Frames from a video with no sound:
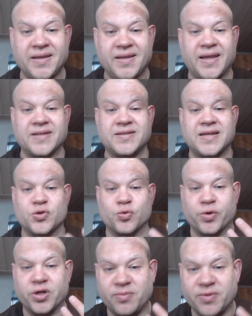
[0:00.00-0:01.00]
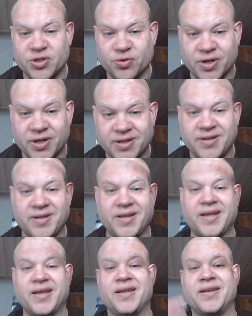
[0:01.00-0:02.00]
It's Real
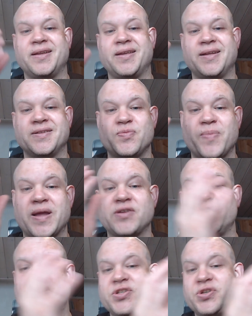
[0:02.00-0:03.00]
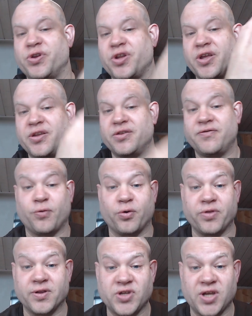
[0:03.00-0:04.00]
Madrid and it's Manchester United
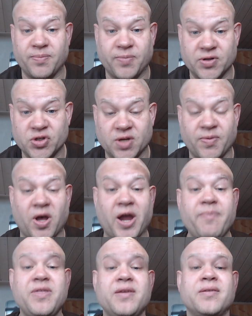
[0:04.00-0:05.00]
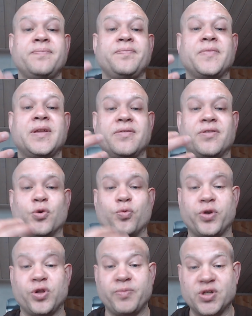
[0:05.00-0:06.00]
for the championship. I'm the
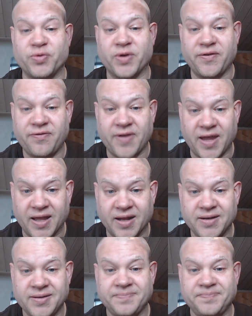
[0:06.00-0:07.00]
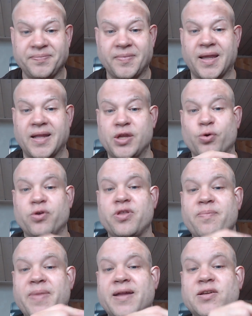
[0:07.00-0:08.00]
Real Madrid fan, and you're
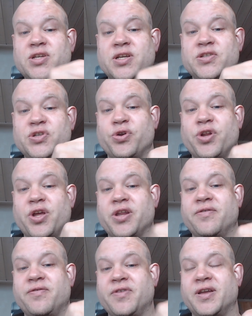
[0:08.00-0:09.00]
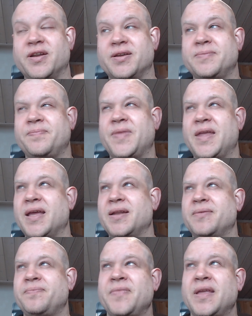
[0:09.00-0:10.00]
the Manchester United fan.
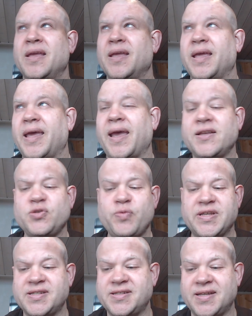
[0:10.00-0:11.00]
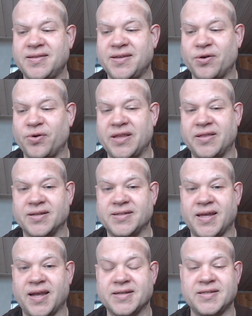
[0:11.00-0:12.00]
And as we sit there in the
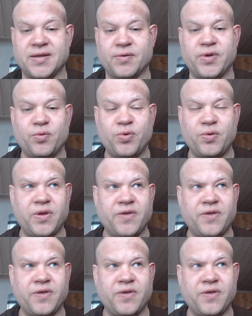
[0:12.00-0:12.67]
taxi, we